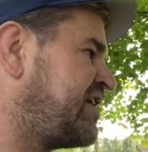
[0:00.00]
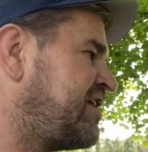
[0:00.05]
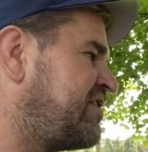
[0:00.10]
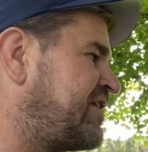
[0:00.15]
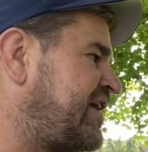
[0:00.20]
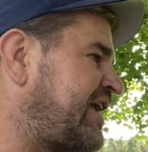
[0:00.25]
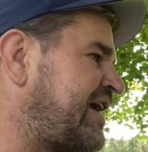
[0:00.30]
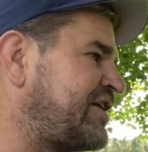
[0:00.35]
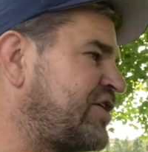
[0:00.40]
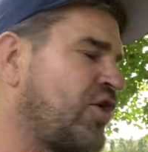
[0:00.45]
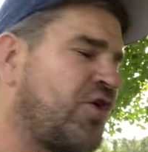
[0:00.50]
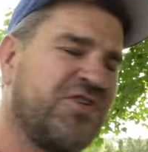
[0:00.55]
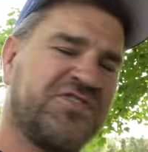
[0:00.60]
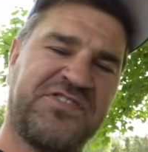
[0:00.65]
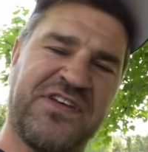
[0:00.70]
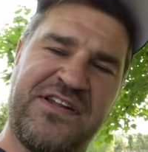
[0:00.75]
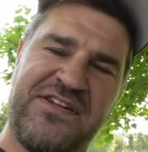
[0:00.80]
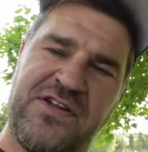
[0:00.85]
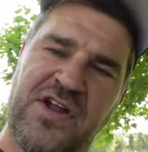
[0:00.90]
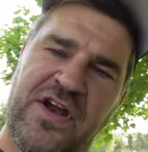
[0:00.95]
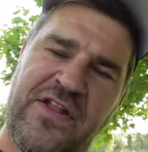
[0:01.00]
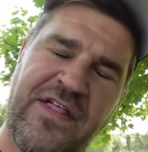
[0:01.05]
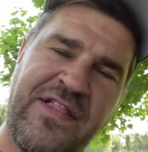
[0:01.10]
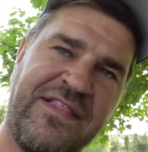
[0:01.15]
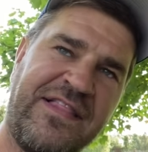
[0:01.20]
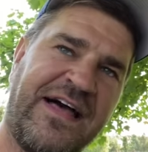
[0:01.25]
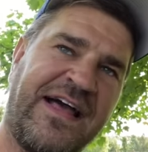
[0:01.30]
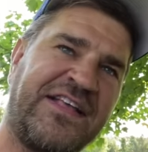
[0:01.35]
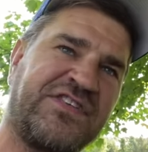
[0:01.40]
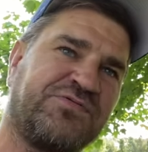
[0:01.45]
Then I noticed that none of the
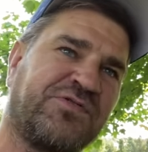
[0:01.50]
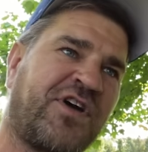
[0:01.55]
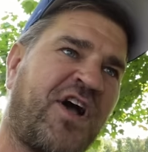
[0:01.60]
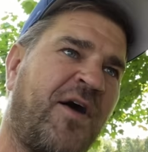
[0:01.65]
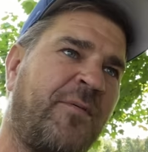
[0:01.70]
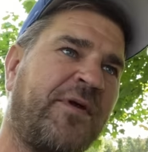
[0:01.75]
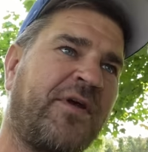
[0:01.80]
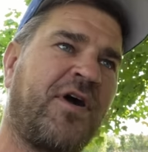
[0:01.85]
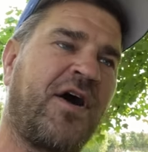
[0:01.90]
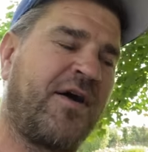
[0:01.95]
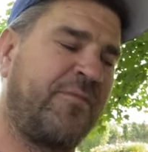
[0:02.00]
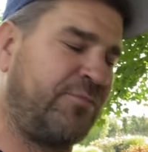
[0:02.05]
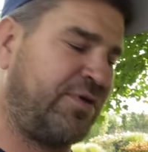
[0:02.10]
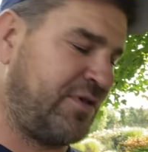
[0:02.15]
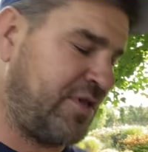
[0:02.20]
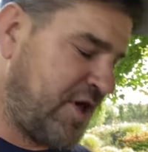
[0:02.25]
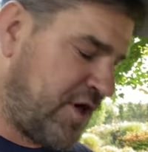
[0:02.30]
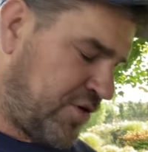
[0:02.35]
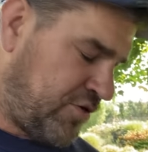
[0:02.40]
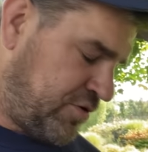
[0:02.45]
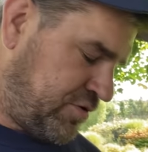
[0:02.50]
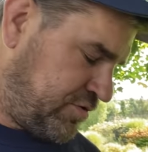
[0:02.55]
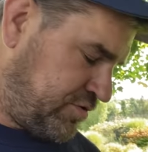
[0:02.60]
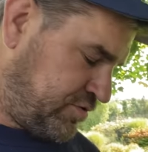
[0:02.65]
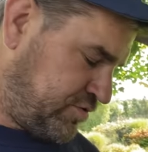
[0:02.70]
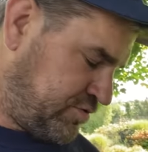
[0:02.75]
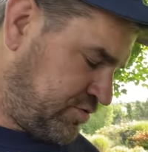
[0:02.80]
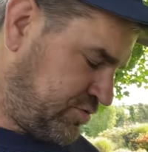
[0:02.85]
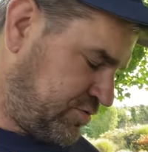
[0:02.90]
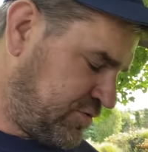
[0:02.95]
lights were coming on below. Daniel
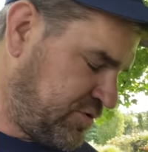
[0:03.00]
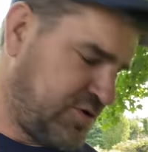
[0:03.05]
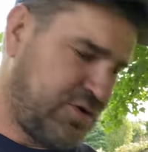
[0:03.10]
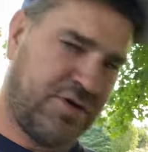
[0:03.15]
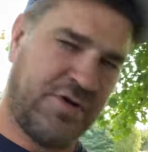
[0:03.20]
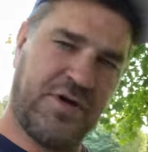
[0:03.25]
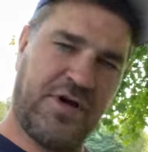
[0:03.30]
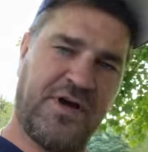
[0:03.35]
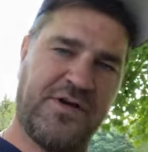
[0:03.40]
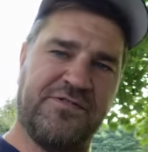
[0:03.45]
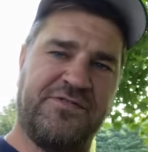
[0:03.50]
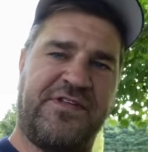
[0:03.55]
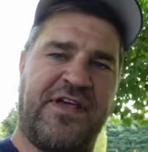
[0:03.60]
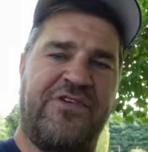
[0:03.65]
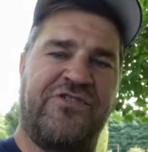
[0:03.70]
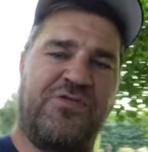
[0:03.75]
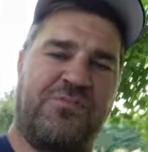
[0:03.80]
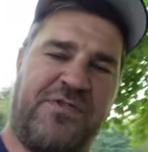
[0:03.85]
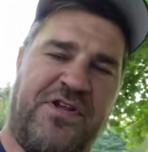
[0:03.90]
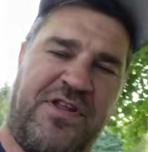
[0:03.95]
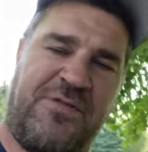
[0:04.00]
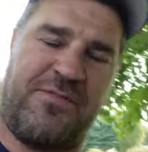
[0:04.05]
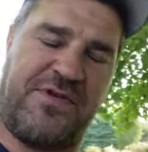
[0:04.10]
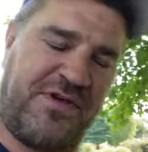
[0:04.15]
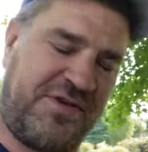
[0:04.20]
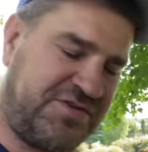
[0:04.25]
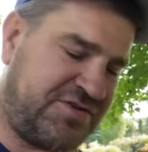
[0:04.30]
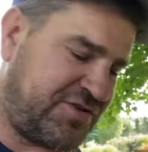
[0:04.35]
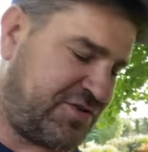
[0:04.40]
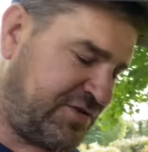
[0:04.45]
Mini-Me. Oh, Daniel Mini-Me
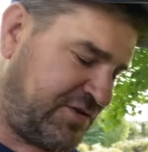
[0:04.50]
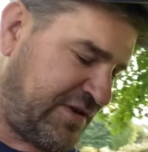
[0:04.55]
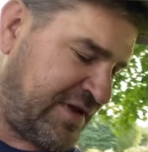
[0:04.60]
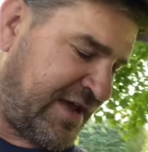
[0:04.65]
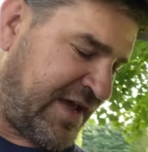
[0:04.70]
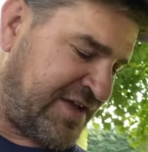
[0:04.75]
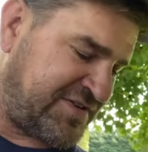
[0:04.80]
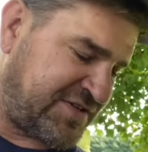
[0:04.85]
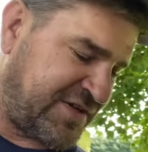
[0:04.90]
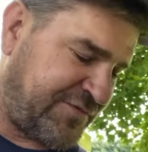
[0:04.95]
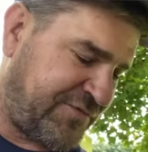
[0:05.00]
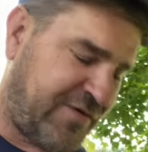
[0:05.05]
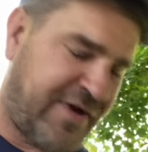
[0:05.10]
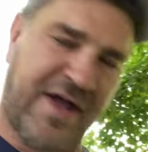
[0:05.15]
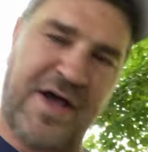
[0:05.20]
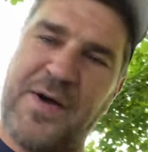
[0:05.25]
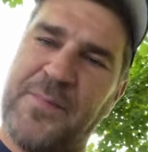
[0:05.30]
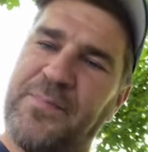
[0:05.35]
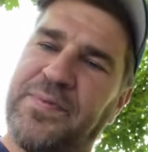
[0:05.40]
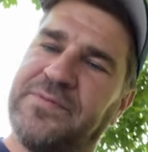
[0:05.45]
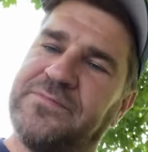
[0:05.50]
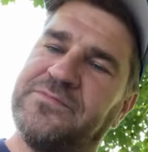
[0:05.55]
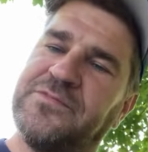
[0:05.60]
is asking for help.